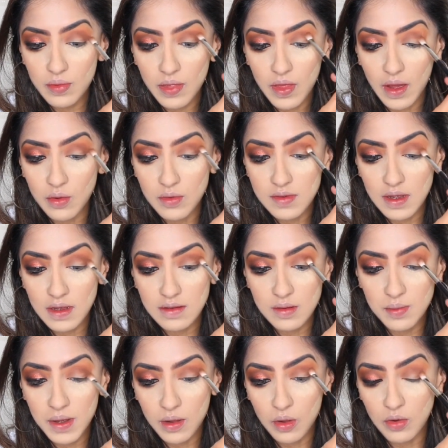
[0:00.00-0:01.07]
the outside to
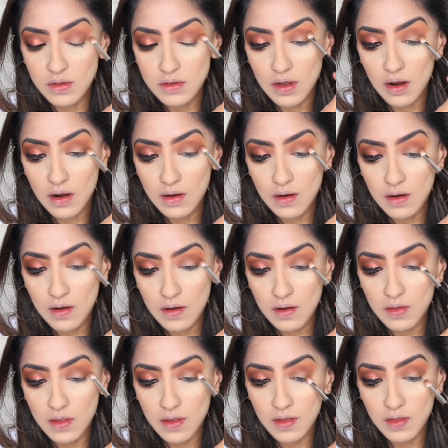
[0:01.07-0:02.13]
be a lot darker
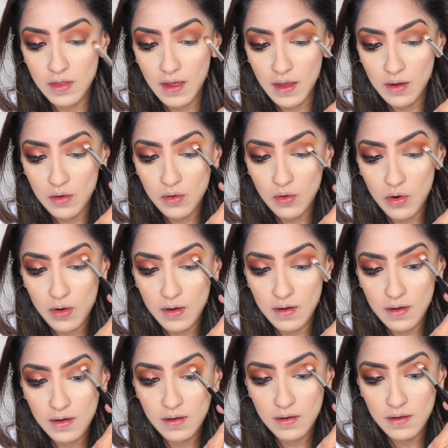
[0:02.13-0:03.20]
than the inner
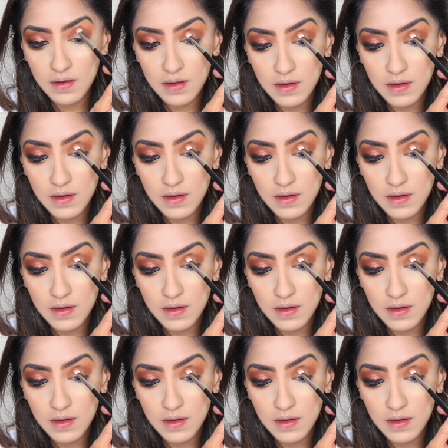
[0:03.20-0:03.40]
corner.